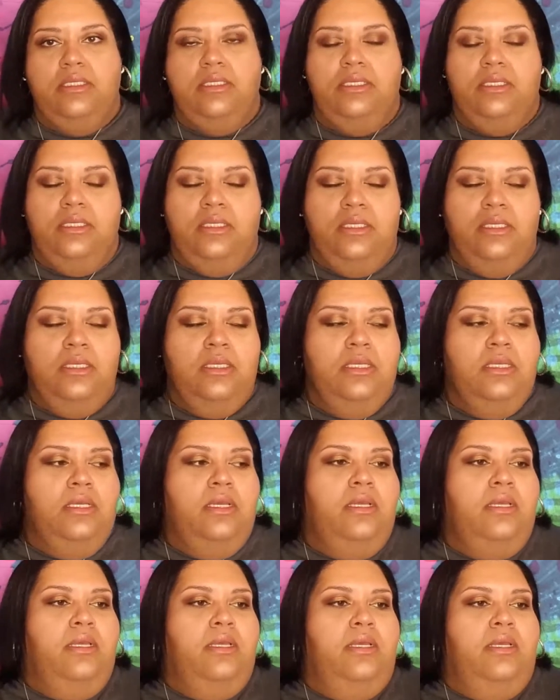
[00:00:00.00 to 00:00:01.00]

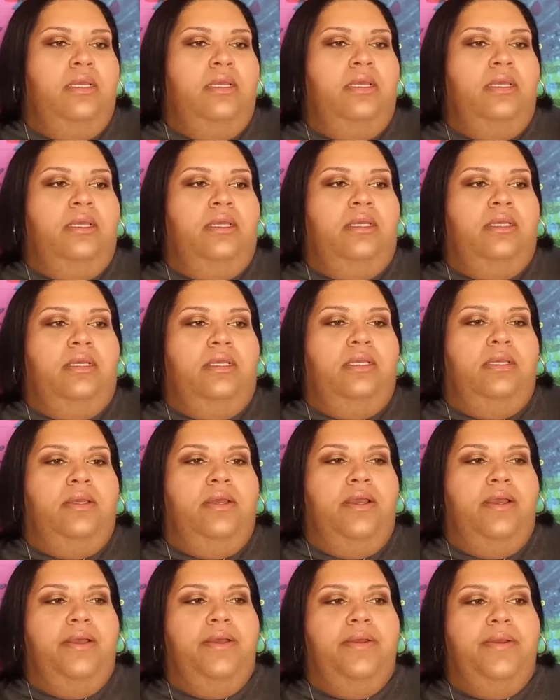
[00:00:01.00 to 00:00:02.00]

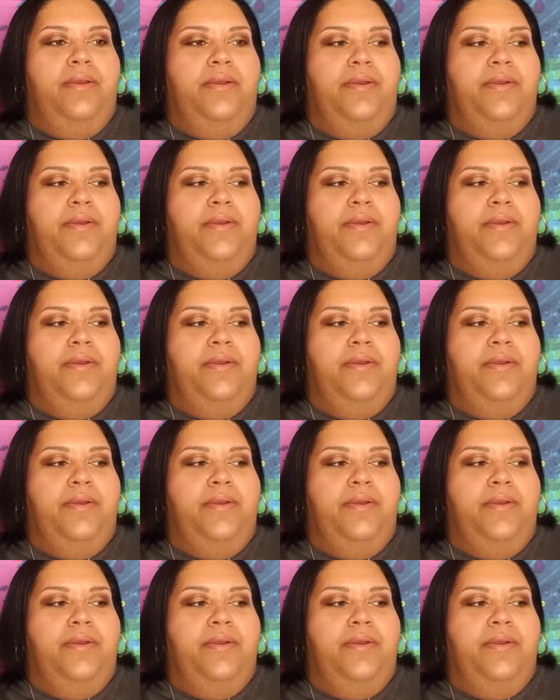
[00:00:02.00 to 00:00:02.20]
Nothing is said.